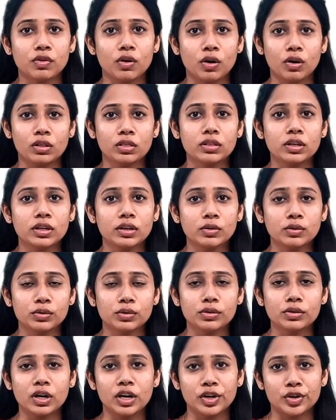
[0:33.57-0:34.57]
all the
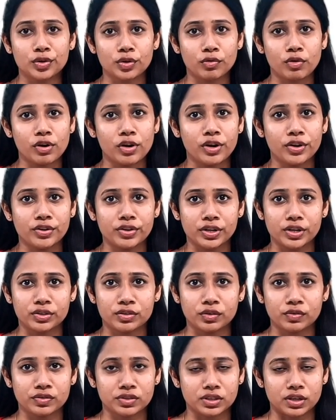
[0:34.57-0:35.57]
good ultraviolet
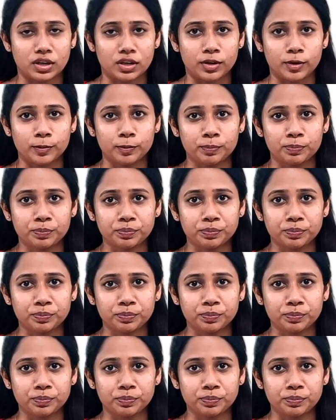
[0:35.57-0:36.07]
rays of sun.